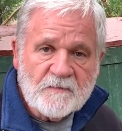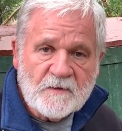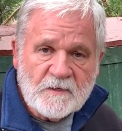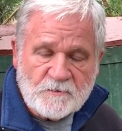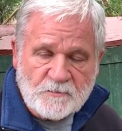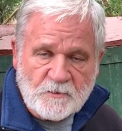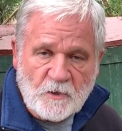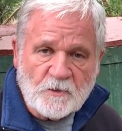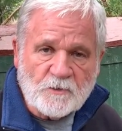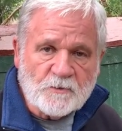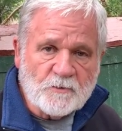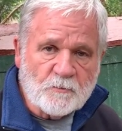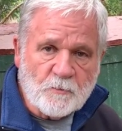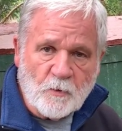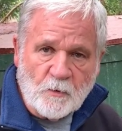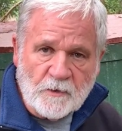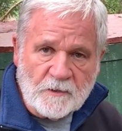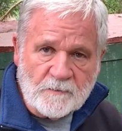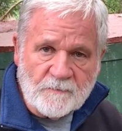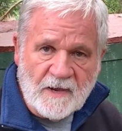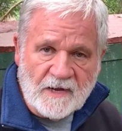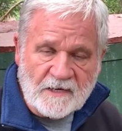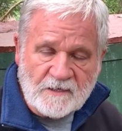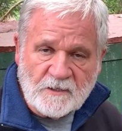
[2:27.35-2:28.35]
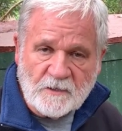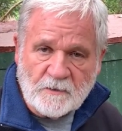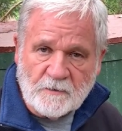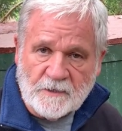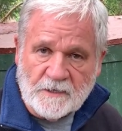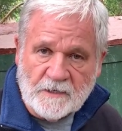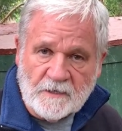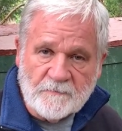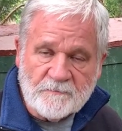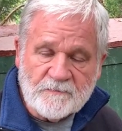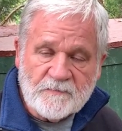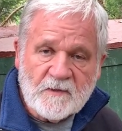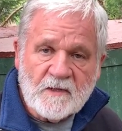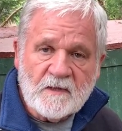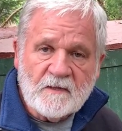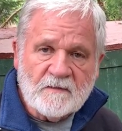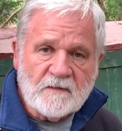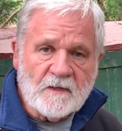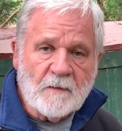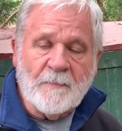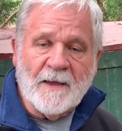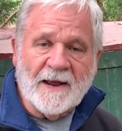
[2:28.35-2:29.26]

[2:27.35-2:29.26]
starts growing bacteria. The